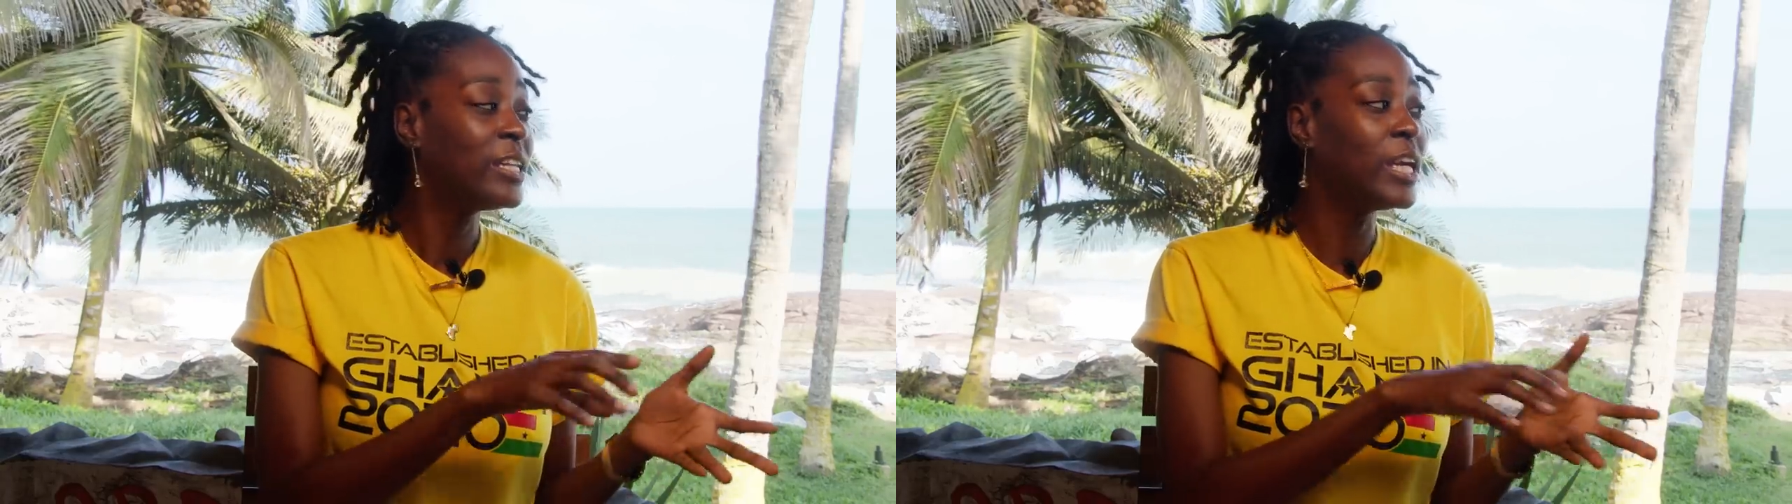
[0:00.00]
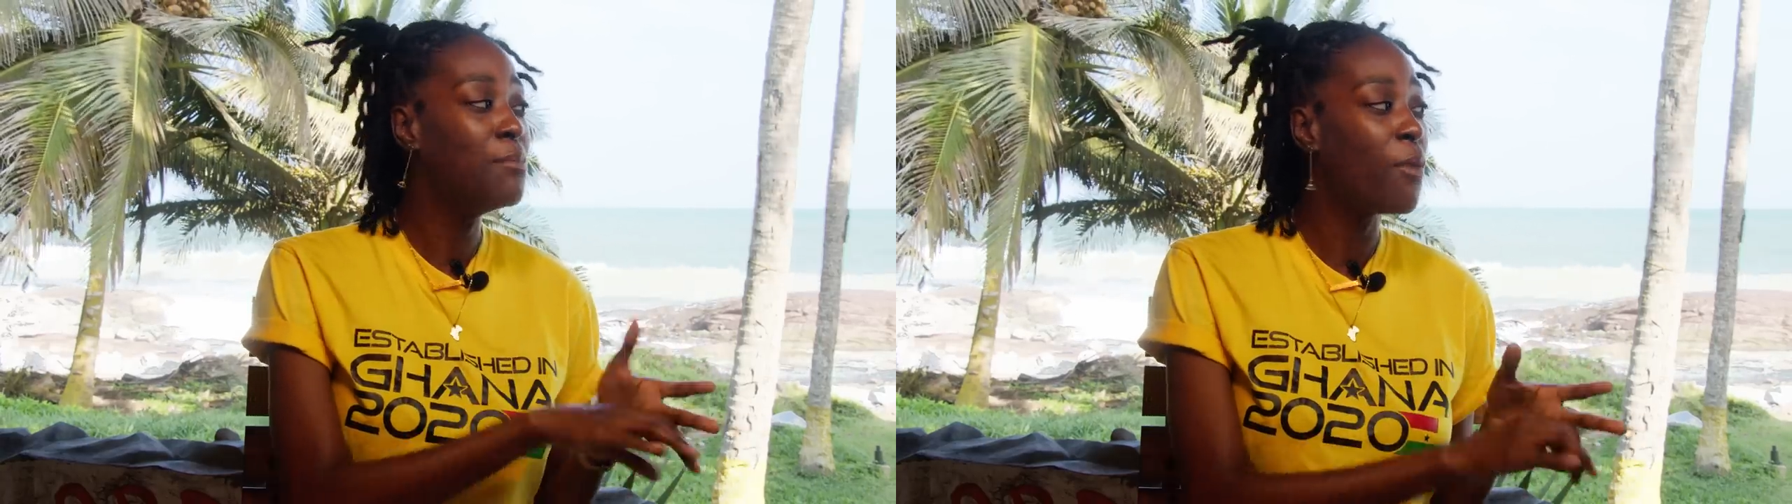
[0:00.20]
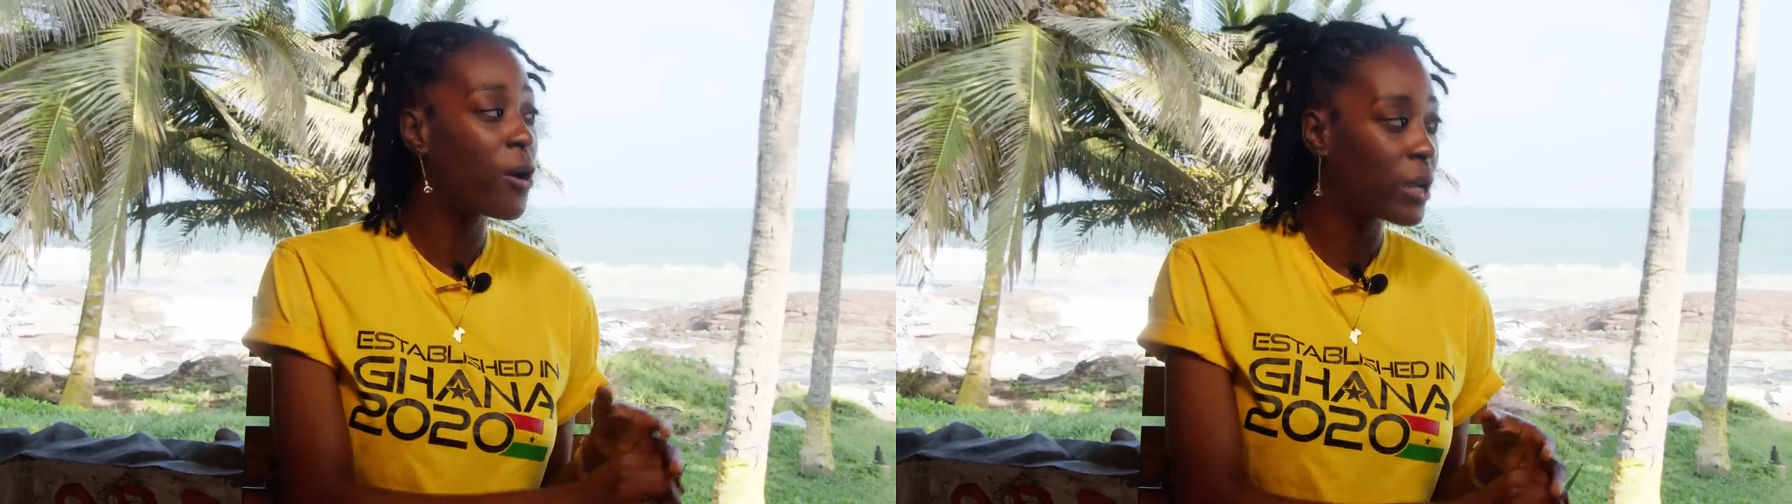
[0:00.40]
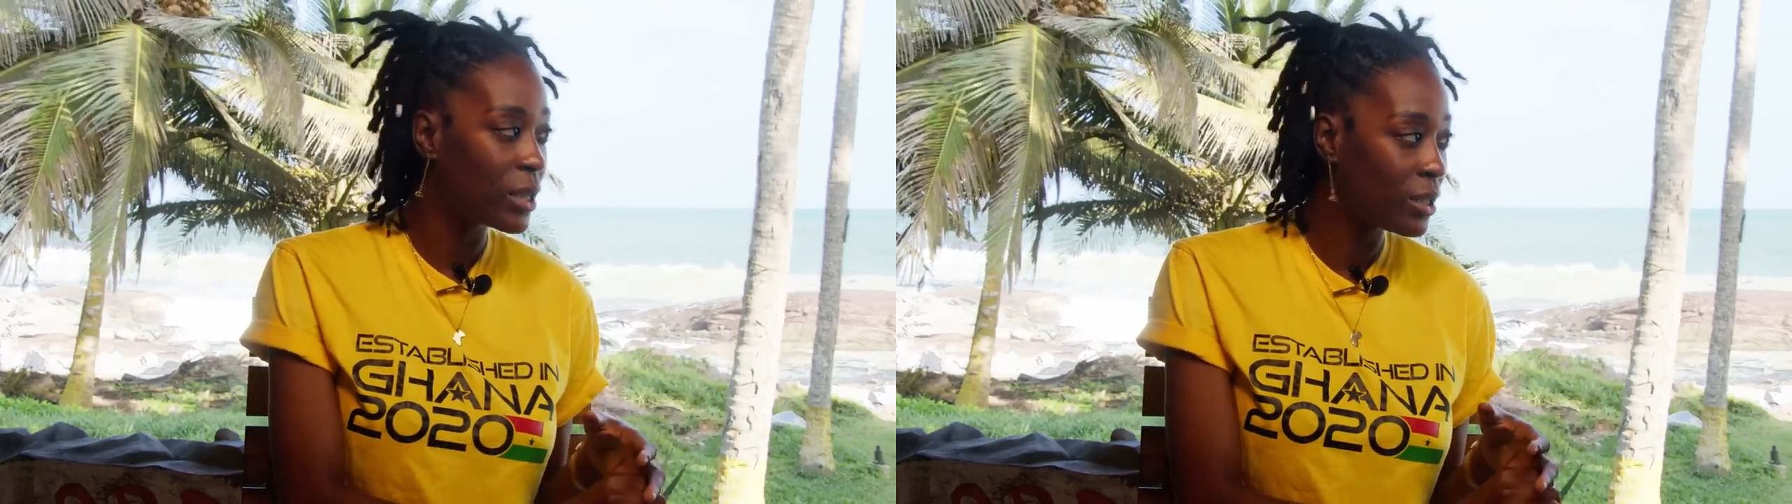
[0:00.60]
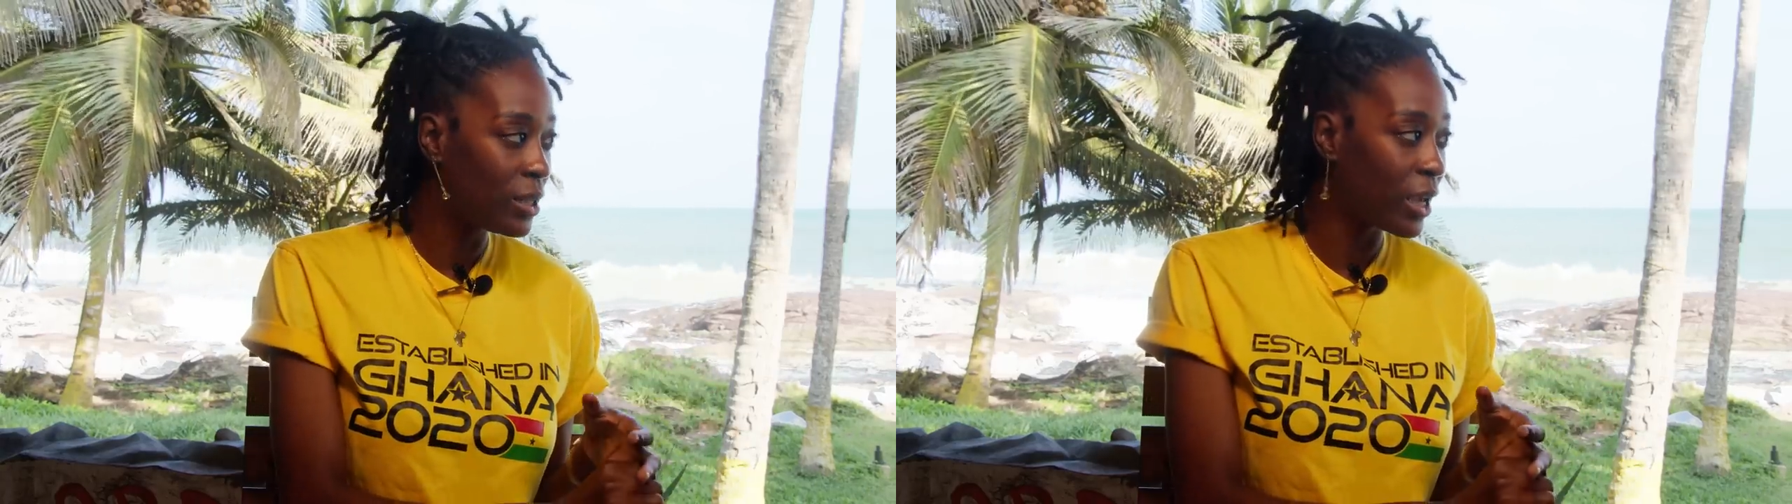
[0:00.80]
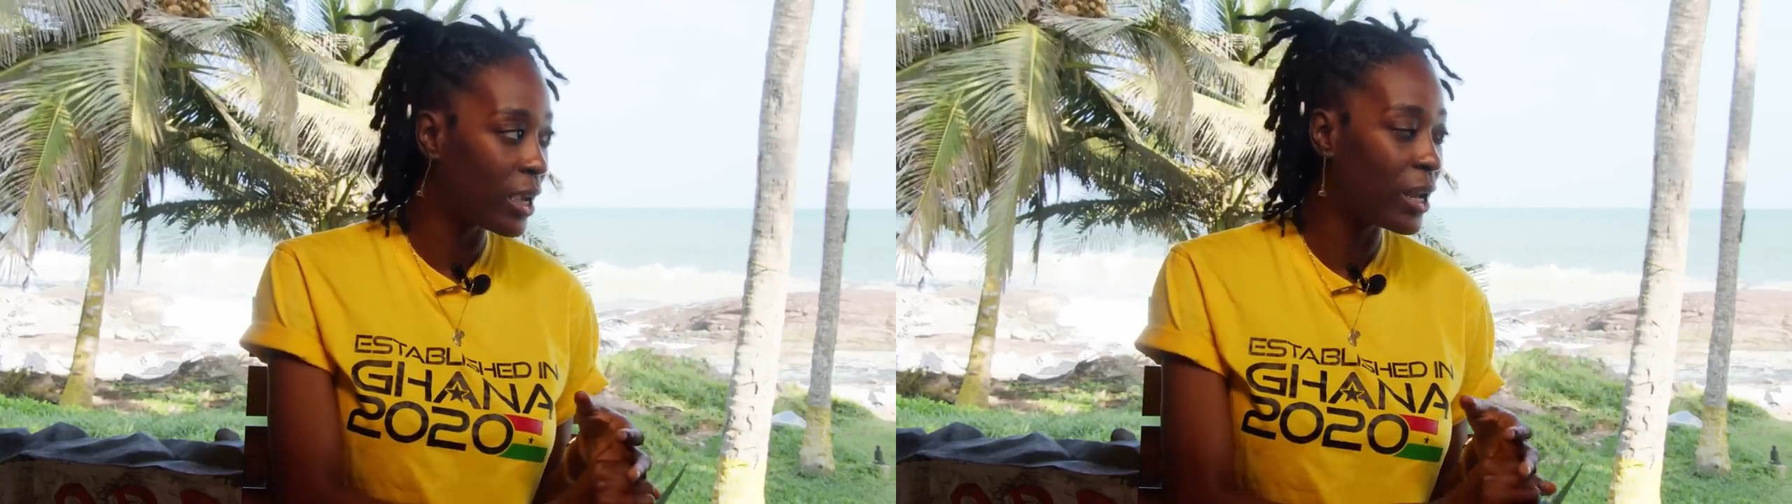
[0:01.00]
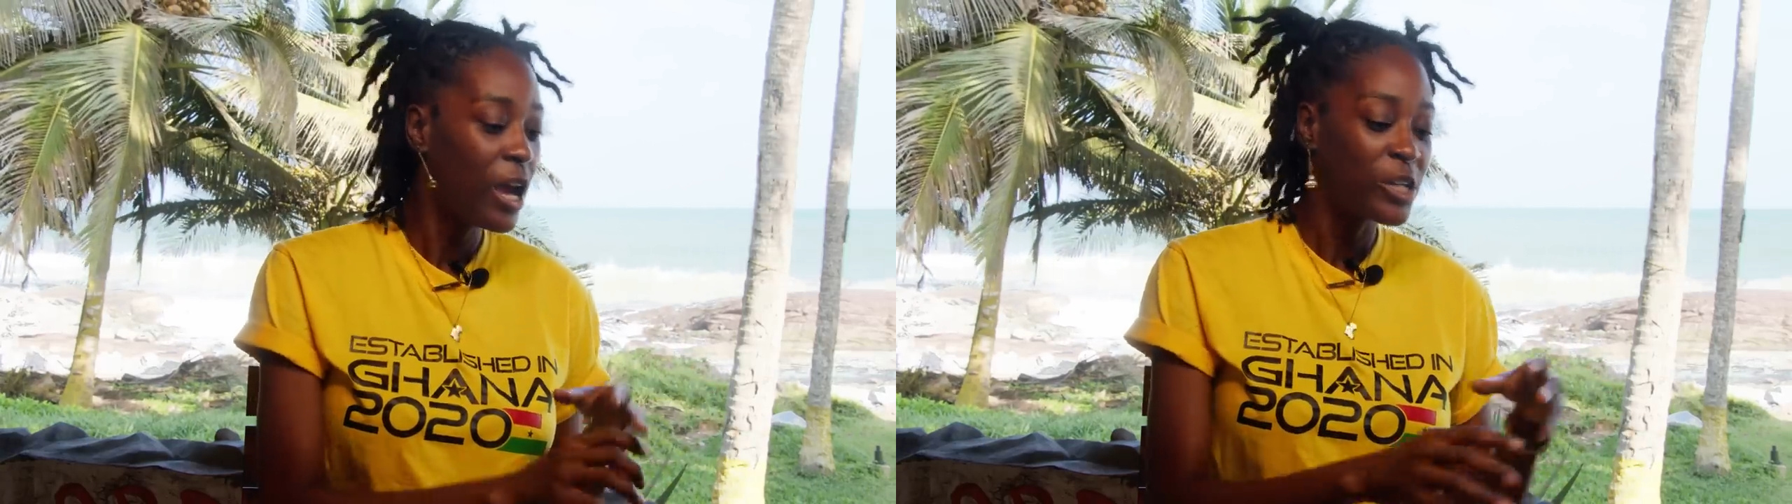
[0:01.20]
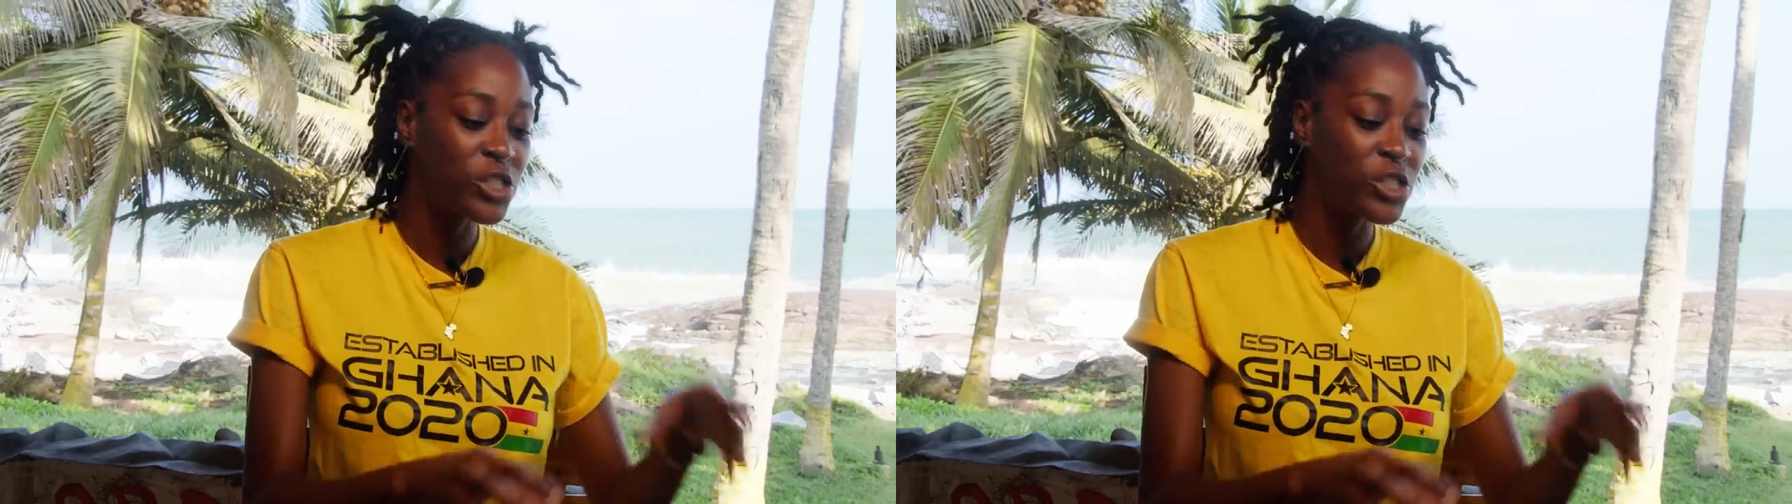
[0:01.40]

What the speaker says: demarking the land,